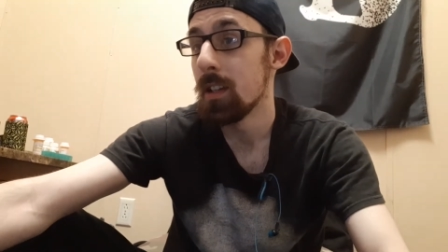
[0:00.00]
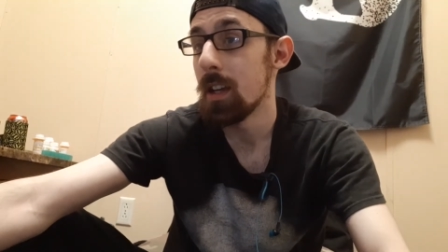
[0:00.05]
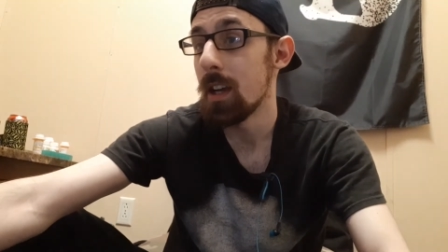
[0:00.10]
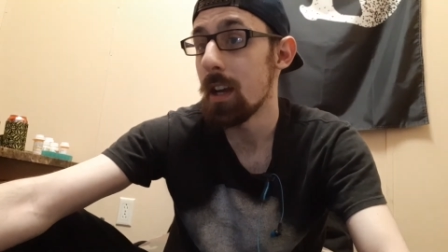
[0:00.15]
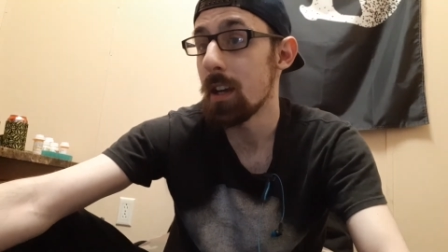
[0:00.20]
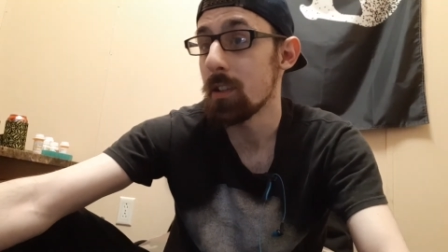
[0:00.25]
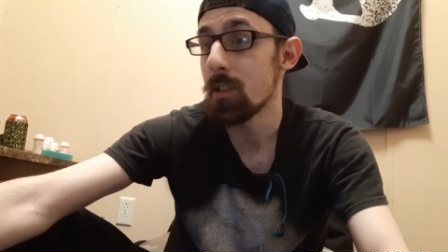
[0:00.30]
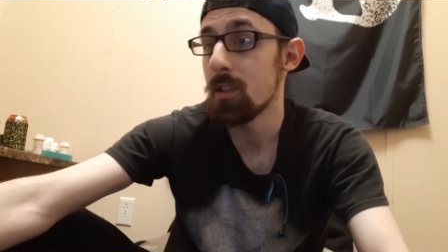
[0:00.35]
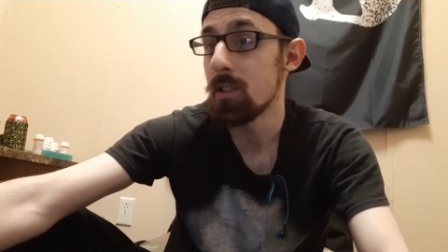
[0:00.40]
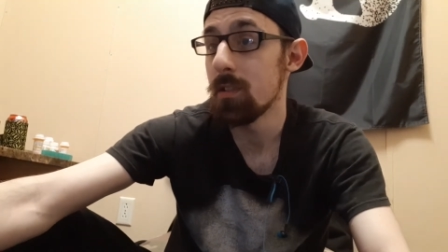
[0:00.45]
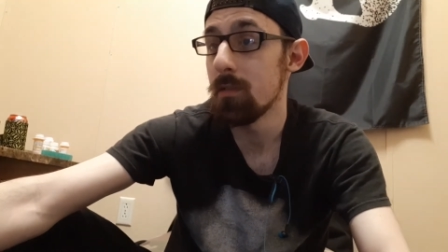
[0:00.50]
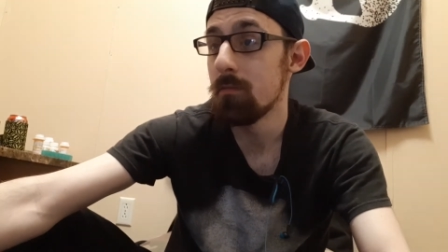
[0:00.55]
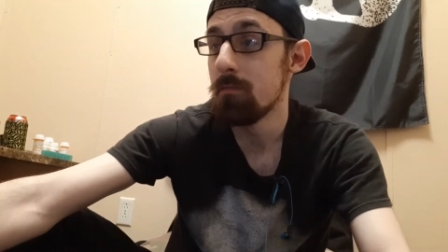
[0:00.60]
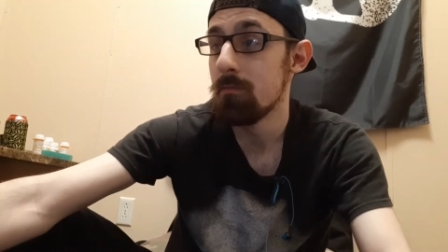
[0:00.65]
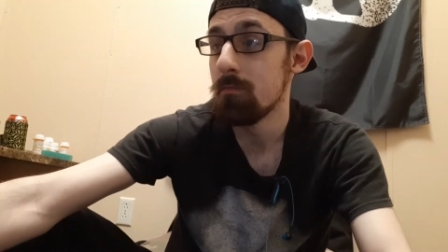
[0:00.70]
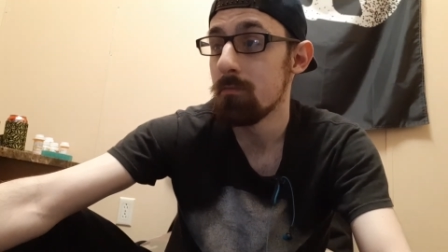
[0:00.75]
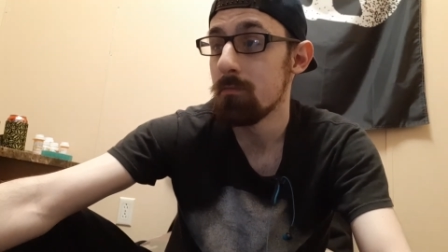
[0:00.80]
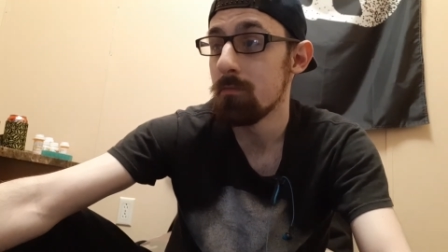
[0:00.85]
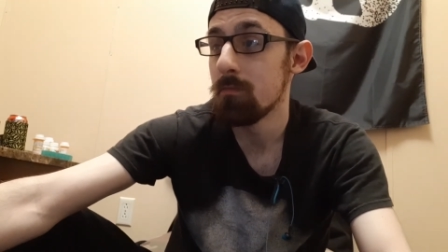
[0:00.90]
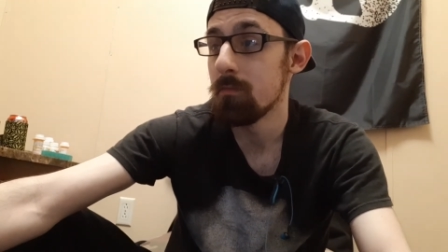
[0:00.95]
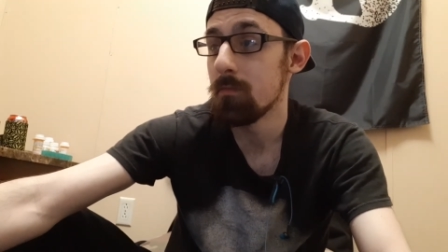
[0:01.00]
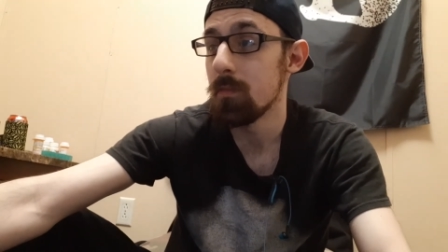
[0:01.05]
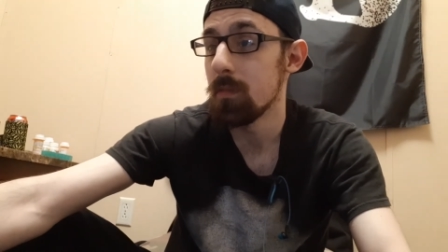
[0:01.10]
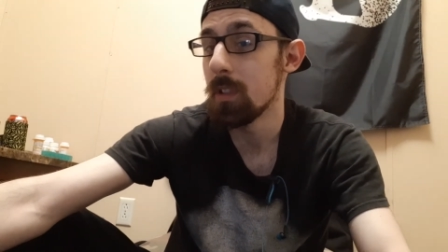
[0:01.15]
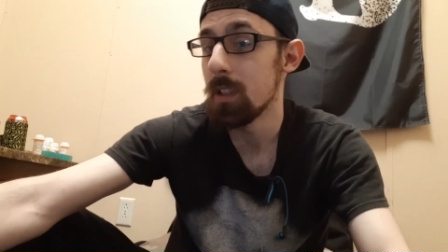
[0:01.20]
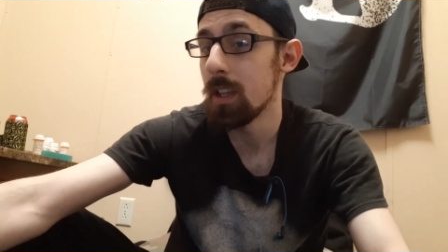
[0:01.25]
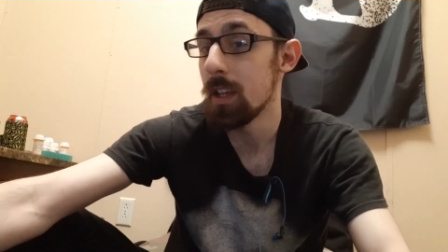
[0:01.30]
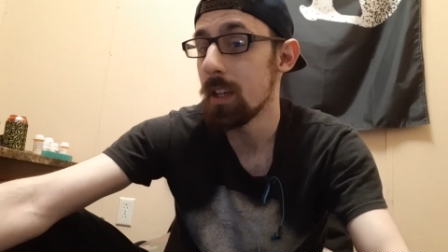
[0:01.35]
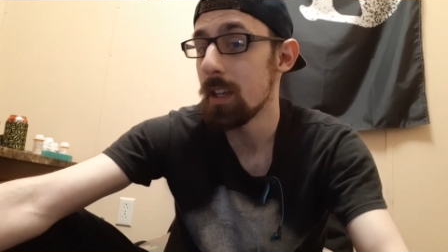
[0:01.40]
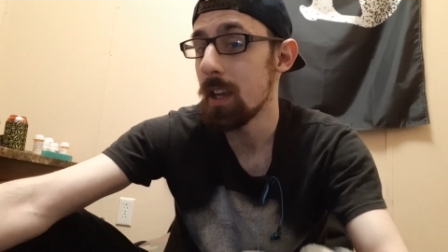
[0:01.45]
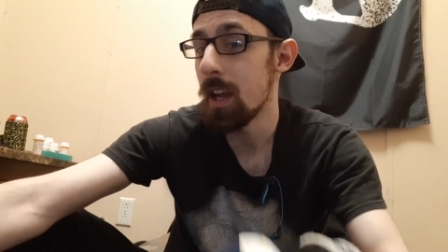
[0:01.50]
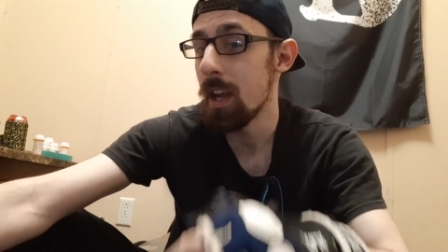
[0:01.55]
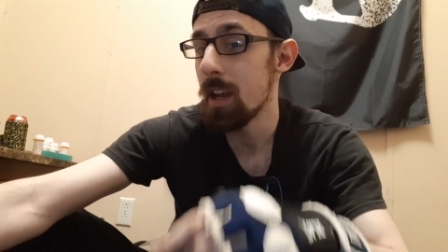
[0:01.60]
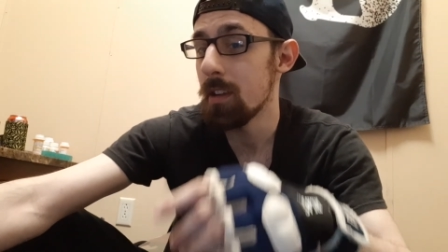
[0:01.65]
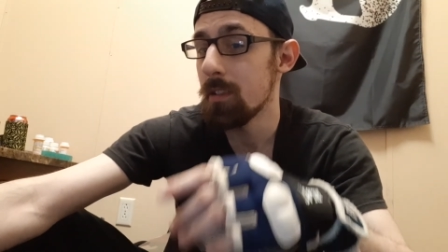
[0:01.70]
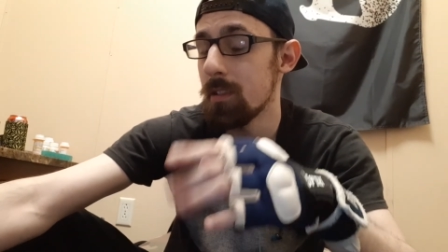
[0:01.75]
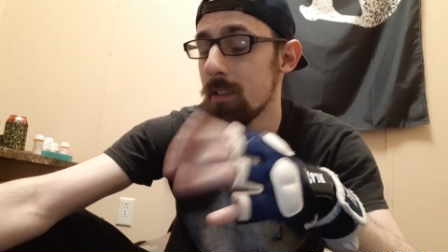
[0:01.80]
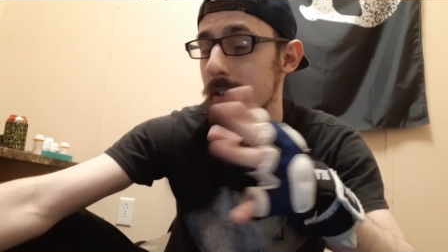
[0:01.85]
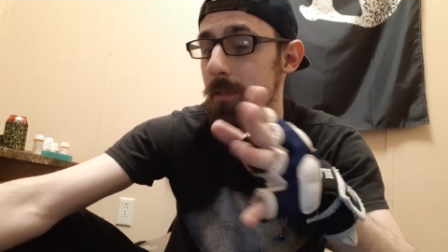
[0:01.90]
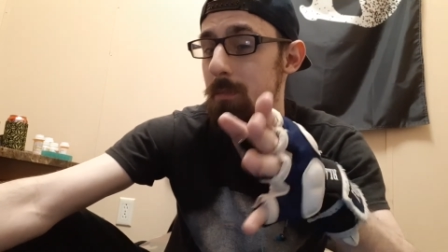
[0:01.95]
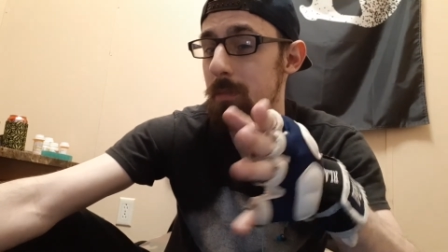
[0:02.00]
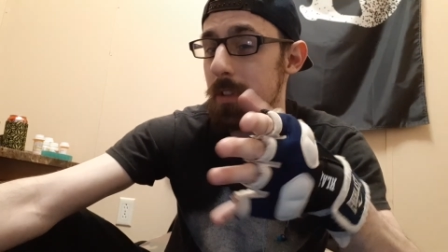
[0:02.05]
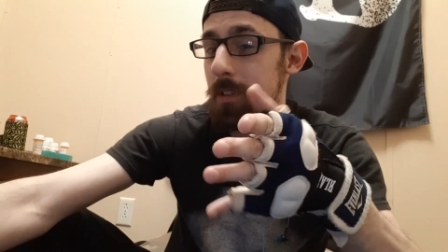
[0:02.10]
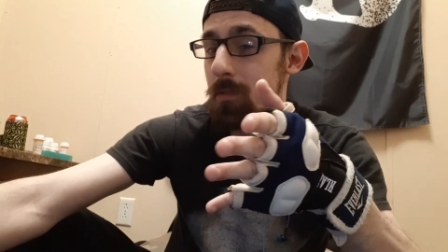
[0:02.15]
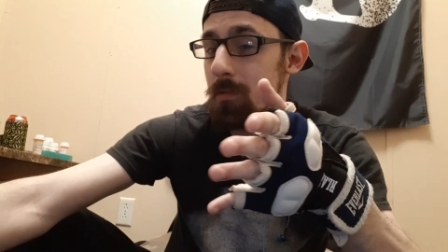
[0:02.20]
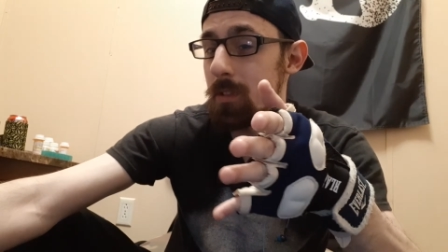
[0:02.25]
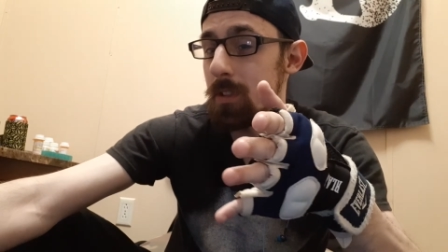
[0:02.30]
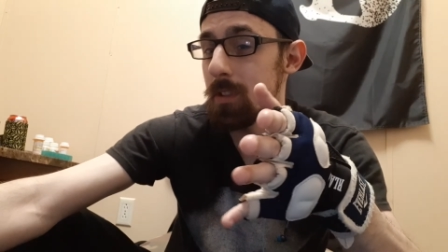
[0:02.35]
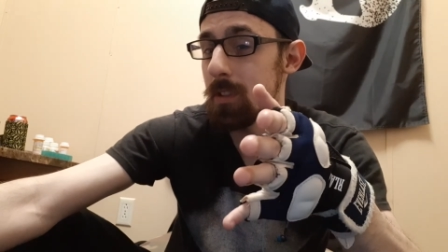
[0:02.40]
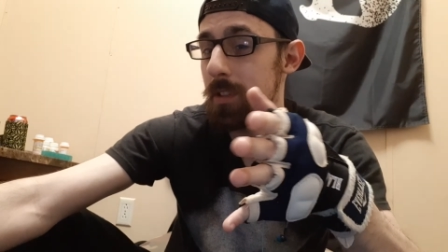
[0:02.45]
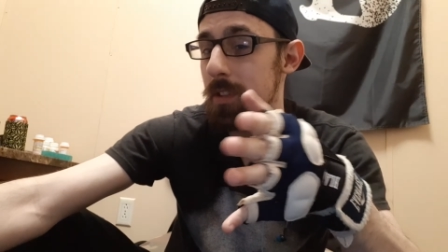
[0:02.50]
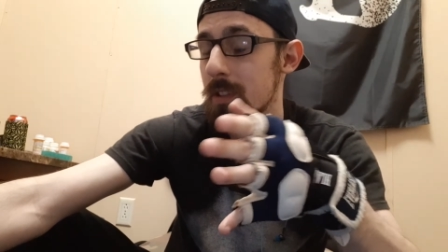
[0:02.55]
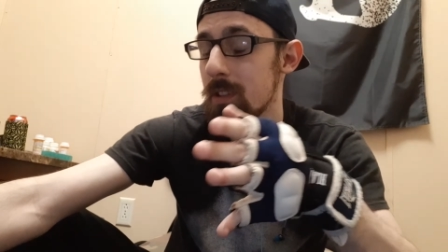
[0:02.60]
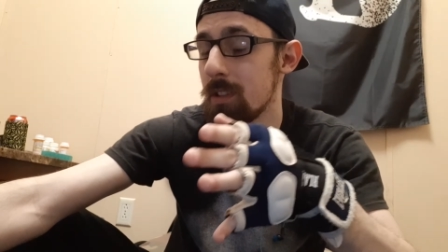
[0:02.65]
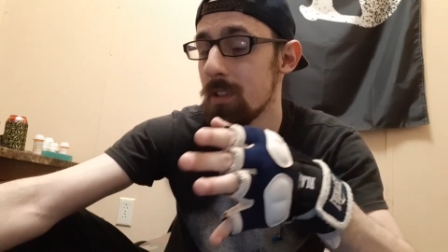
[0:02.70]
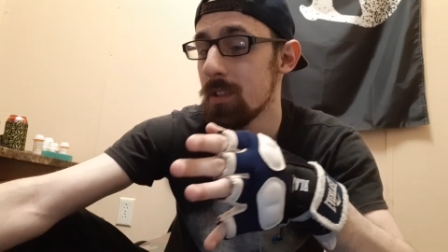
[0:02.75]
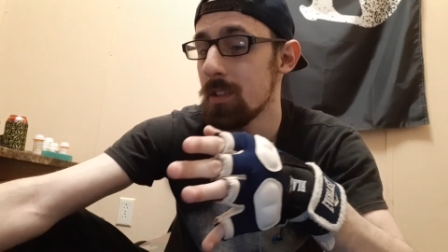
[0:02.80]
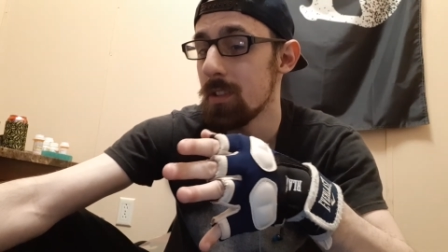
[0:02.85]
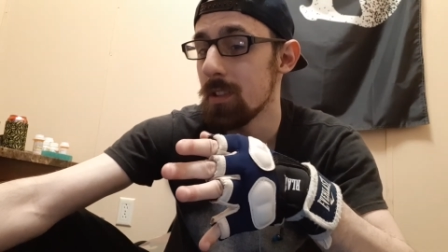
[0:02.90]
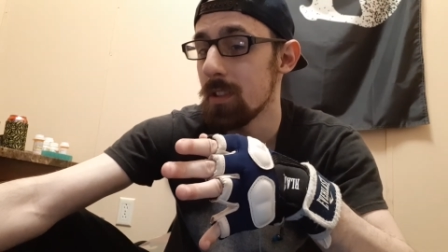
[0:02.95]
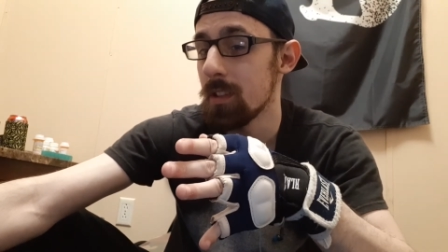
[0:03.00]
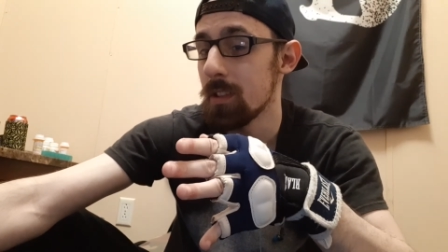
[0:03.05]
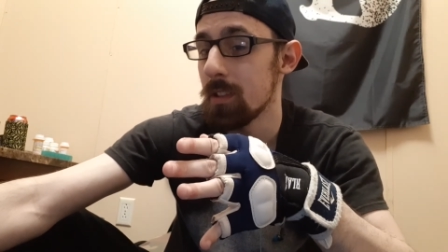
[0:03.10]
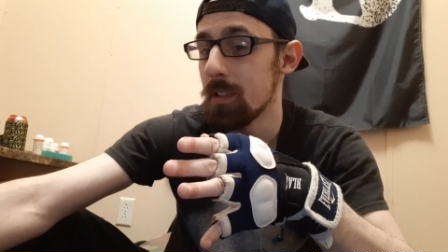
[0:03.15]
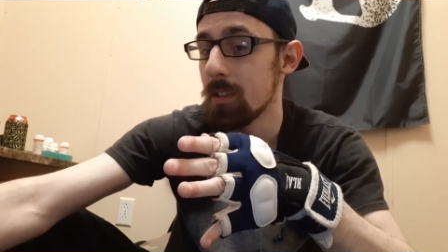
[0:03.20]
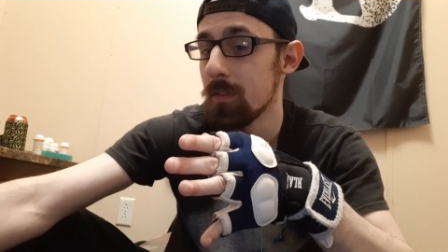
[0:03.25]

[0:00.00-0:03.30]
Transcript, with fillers: Action, it had some unrealistic